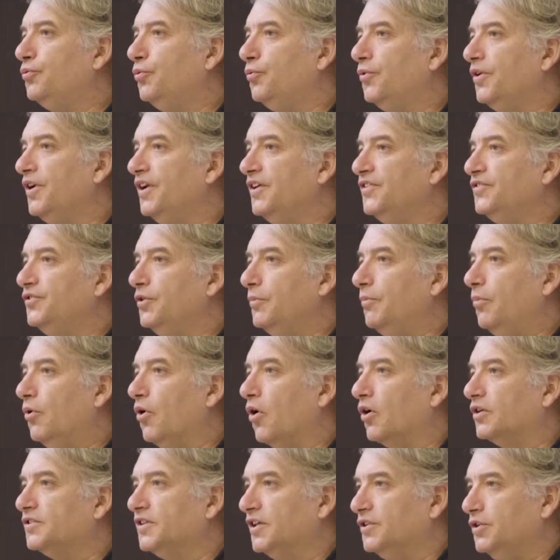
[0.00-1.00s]
release the
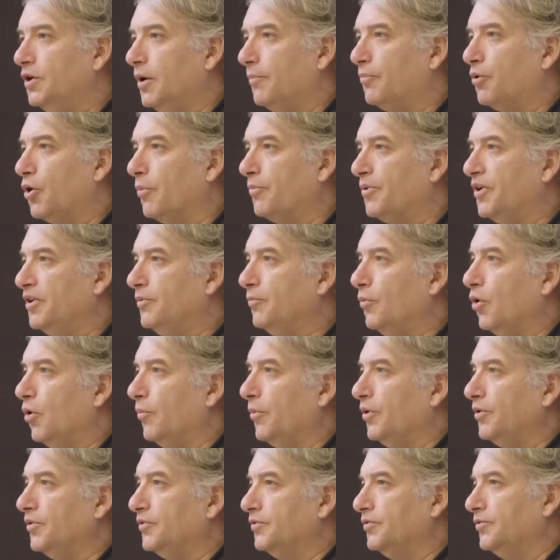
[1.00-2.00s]
blocks at the appropriate
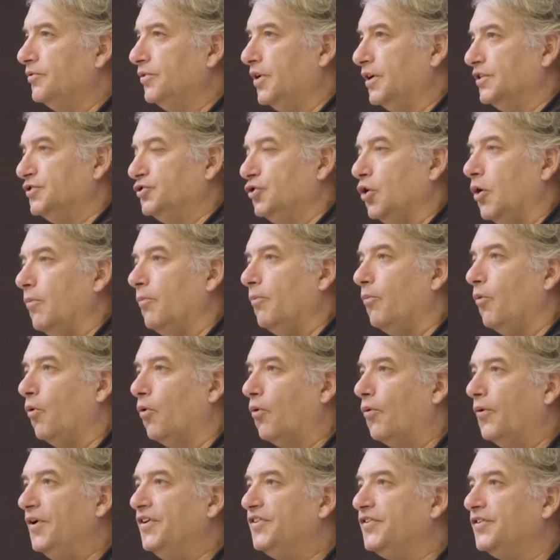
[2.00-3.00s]
moment. There are some more
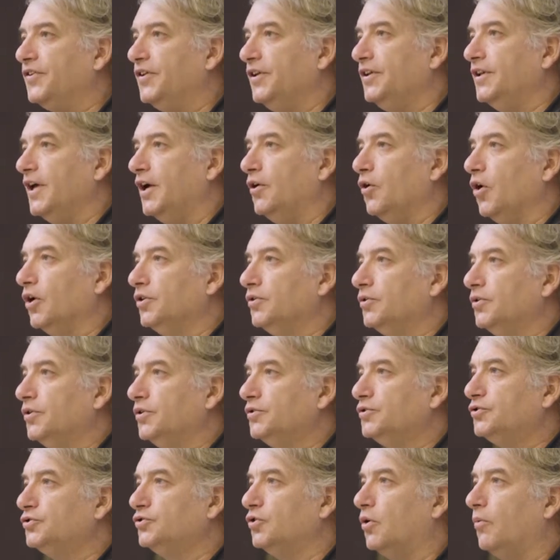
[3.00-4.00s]
risky than
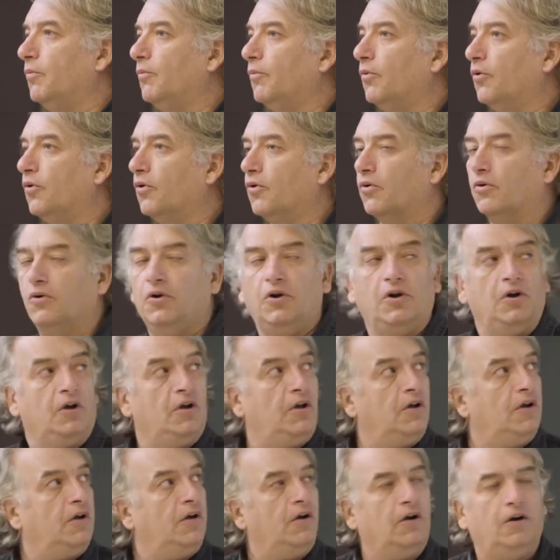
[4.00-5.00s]
others, some more
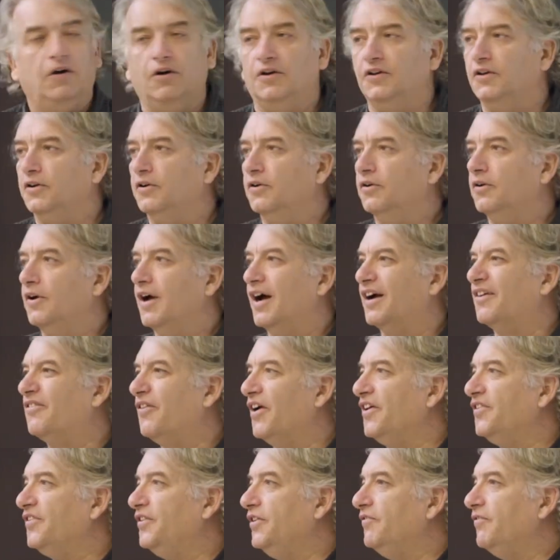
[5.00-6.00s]

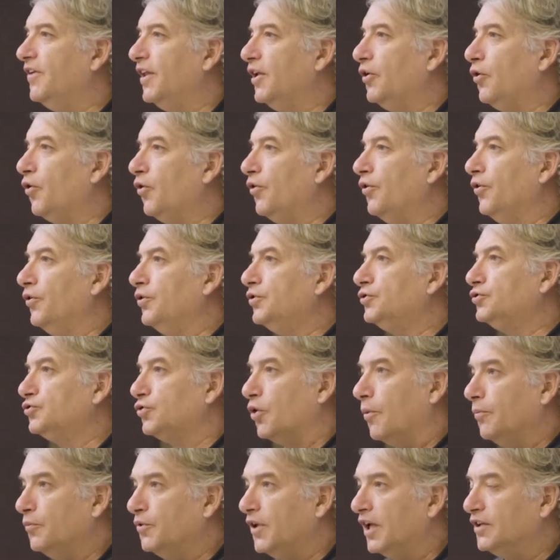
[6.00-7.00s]
aggressive than others,
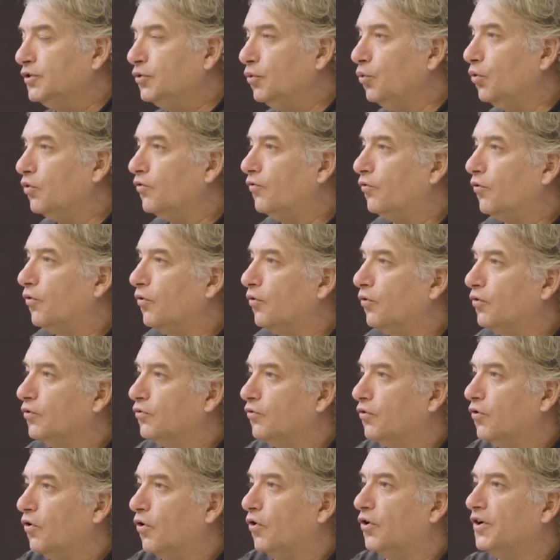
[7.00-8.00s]
some that look for
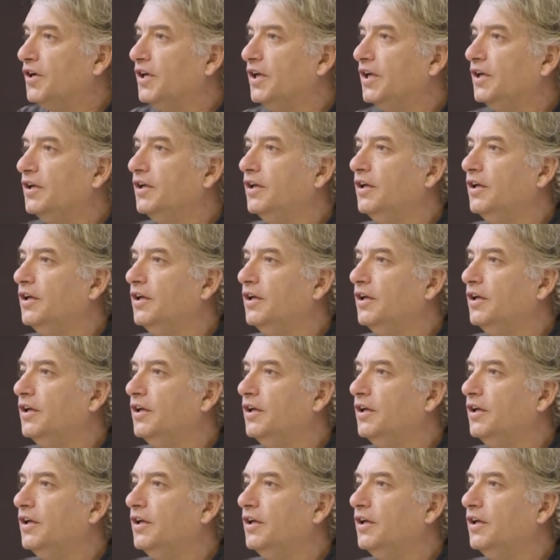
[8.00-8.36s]
hurting